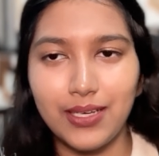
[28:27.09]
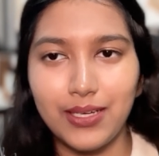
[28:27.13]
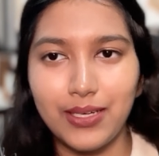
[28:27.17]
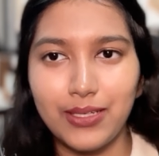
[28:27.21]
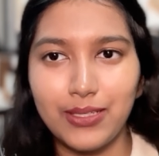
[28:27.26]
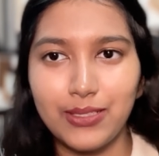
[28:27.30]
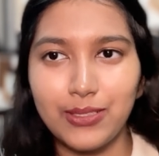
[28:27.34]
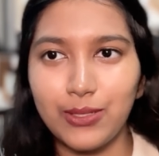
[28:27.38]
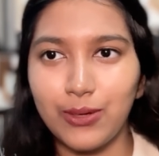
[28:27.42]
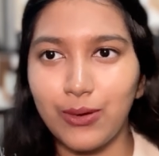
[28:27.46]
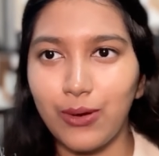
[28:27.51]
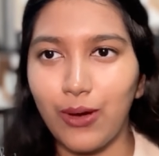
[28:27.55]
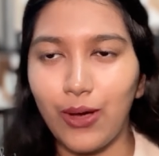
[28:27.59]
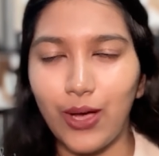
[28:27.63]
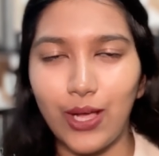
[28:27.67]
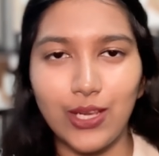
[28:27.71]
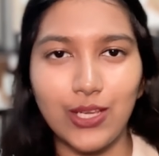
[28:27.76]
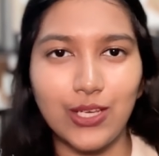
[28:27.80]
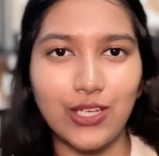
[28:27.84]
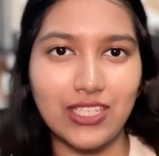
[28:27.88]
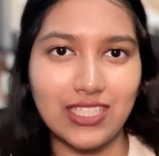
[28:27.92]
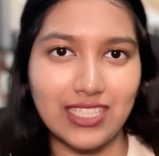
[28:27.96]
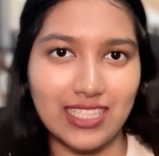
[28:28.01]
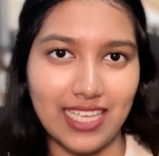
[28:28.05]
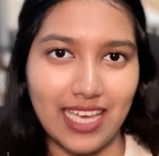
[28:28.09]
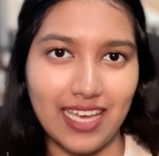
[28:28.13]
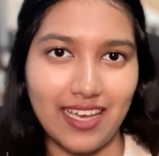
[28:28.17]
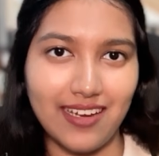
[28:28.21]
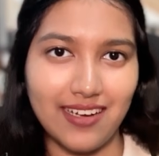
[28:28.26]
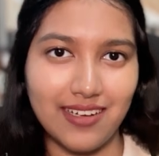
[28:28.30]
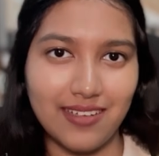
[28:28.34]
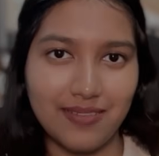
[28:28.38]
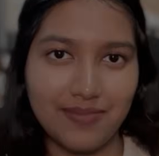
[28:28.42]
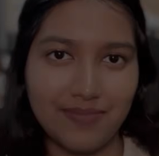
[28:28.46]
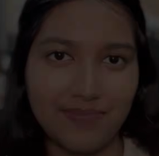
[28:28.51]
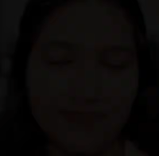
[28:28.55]
So all good
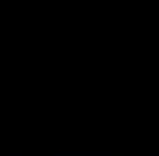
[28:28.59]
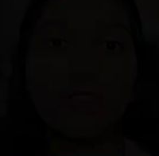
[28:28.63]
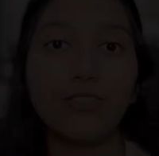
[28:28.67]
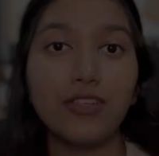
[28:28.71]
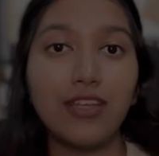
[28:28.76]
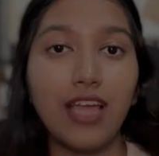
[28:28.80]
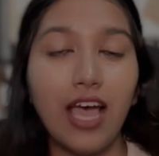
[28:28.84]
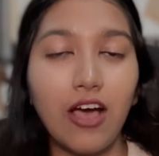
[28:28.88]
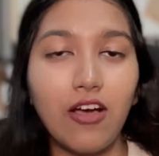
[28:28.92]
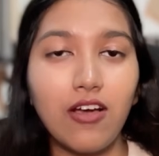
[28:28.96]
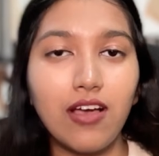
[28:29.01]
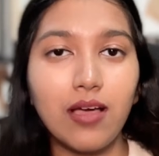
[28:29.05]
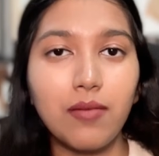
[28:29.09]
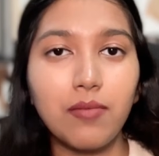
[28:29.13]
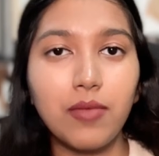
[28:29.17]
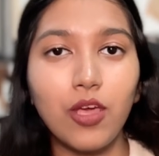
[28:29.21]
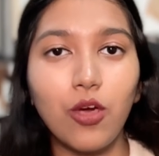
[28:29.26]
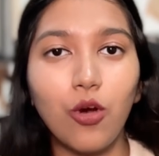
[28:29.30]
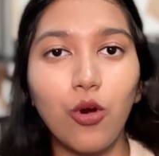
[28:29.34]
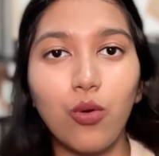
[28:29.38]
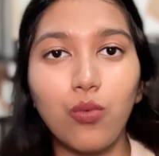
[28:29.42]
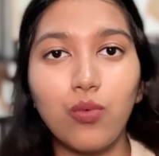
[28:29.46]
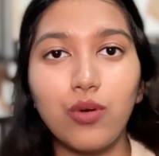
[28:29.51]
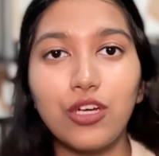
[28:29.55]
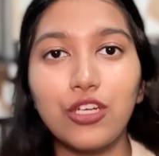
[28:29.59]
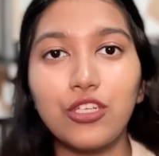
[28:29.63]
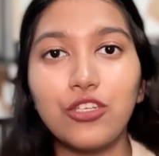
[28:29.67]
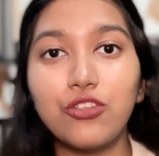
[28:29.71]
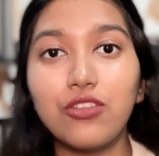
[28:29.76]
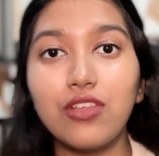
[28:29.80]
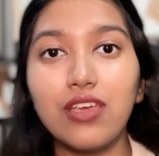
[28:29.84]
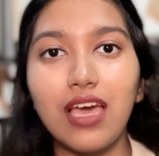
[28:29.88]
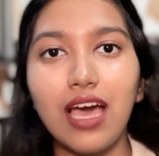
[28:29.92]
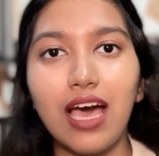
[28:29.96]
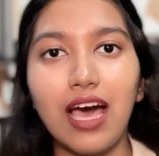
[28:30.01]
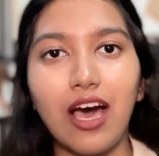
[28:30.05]
there. So now coming over to
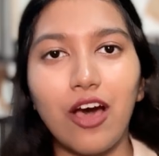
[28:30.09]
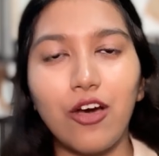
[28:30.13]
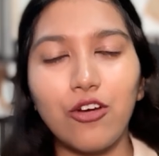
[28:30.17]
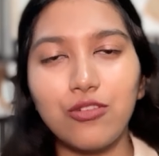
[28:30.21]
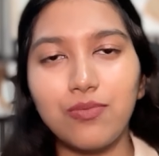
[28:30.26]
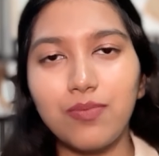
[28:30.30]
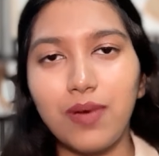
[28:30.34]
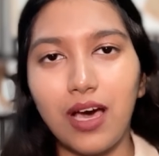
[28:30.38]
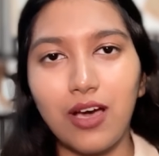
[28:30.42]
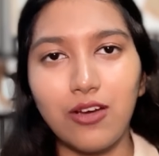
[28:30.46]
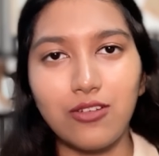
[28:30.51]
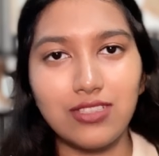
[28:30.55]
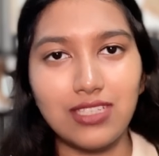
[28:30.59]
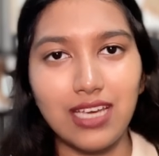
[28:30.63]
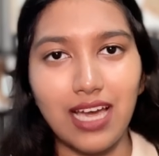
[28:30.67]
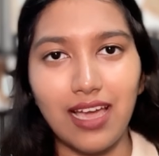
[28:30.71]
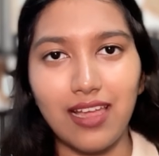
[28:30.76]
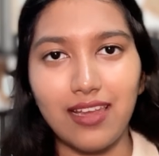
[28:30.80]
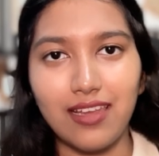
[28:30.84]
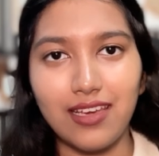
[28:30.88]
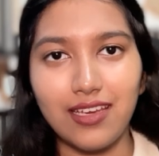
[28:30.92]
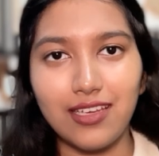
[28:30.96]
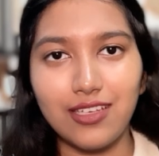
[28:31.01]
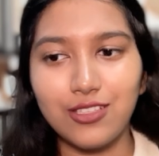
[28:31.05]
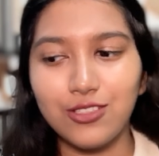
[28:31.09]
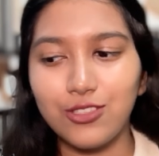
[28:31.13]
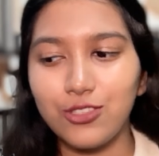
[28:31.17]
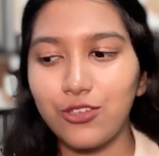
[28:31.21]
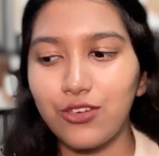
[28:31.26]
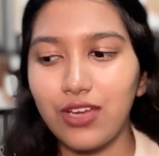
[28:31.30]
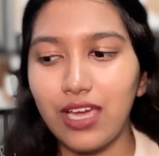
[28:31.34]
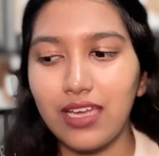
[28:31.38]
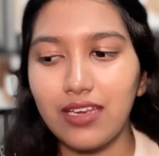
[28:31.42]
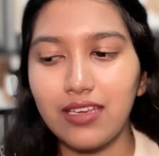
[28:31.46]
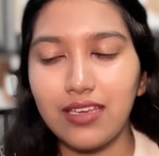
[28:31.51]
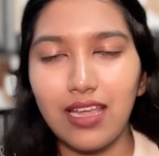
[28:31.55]
the outbound dialing. So
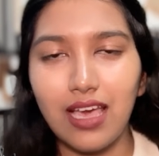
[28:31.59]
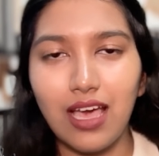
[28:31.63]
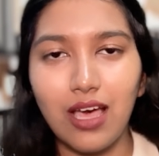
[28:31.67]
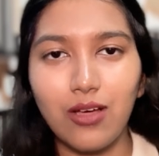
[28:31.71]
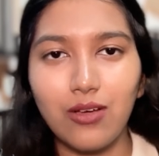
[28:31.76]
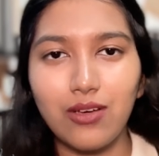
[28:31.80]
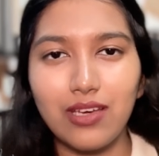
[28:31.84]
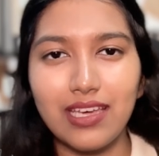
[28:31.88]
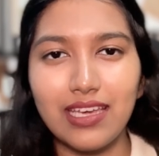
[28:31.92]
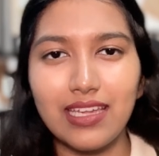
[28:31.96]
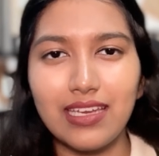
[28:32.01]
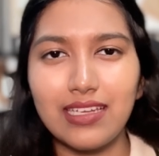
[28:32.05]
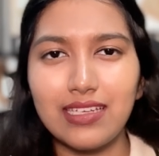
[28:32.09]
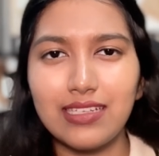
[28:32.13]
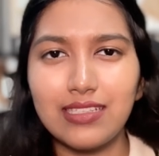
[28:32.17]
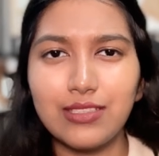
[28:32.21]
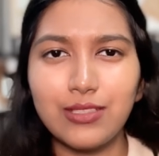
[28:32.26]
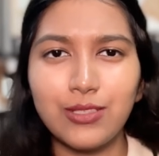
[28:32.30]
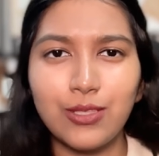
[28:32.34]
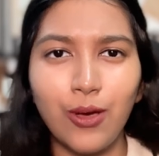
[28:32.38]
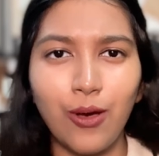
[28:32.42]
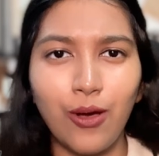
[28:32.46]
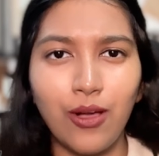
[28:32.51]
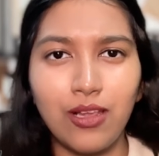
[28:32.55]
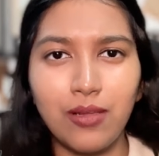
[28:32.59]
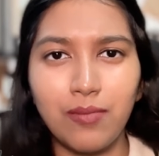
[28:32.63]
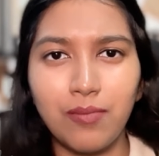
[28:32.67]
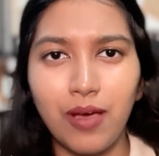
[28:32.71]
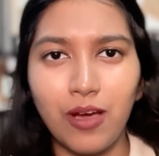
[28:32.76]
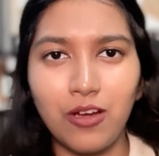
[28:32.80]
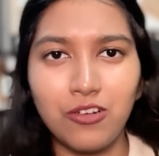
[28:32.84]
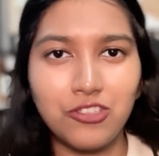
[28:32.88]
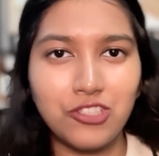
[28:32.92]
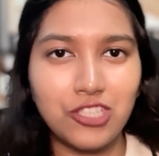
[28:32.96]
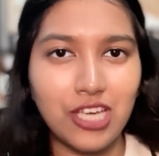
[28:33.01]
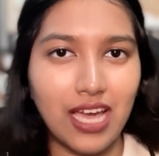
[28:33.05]
right now it is all
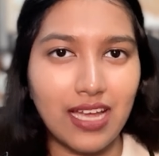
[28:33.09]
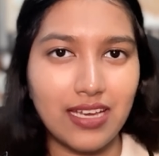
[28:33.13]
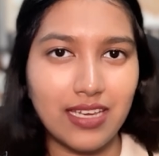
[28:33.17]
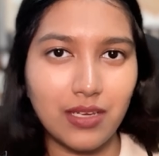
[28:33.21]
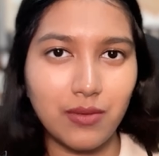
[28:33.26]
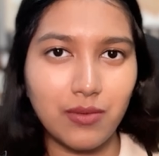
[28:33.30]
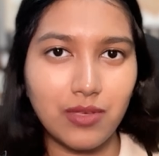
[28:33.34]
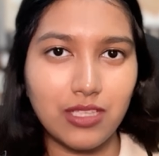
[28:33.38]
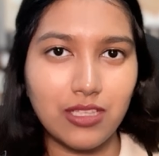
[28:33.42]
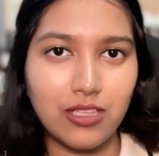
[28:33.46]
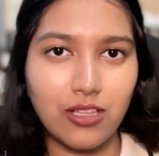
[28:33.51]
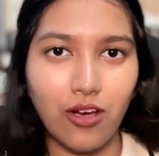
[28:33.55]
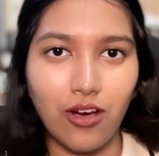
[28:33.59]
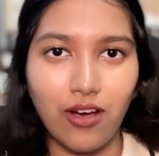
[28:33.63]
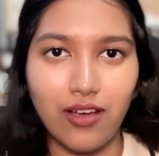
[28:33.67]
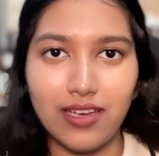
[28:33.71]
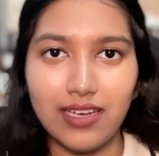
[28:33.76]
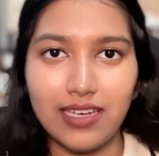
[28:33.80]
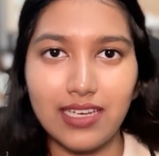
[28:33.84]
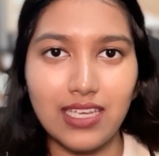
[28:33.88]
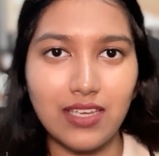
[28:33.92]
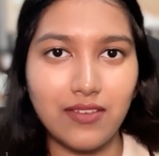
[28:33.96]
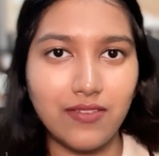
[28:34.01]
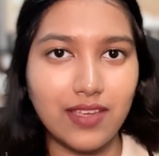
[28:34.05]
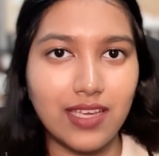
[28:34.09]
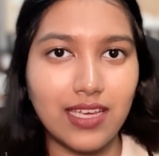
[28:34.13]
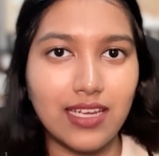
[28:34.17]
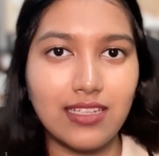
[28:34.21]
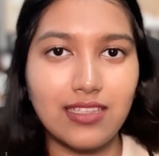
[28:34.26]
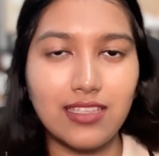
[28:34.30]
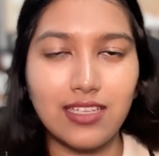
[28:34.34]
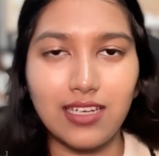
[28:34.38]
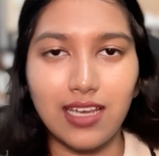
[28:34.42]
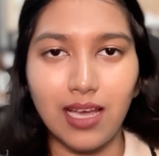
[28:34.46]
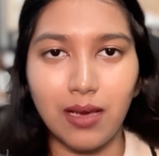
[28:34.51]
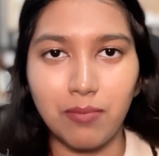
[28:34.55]
about chatting with Claude and giving it
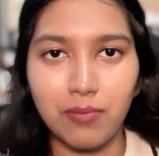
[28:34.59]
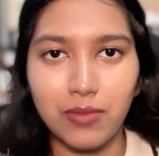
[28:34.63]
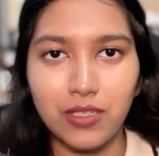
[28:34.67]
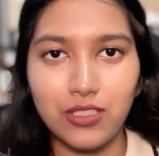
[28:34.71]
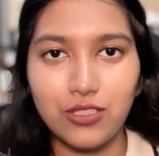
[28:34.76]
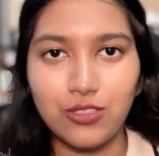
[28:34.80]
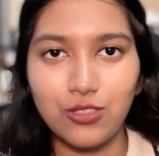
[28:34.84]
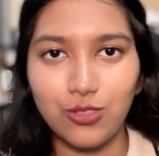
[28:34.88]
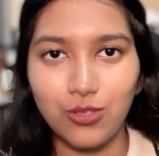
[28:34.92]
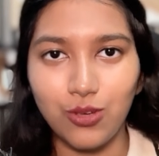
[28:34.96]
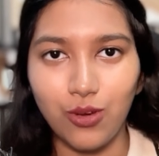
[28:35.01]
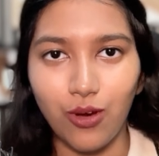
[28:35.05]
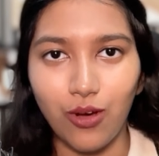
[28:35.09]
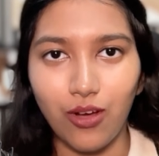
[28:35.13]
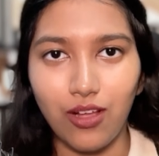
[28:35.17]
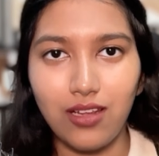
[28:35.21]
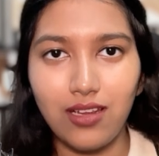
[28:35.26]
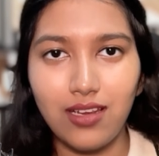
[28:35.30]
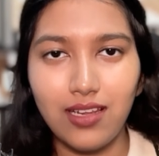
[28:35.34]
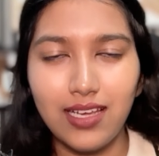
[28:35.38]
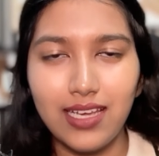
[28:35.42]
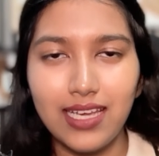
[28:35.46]
the numbers to call.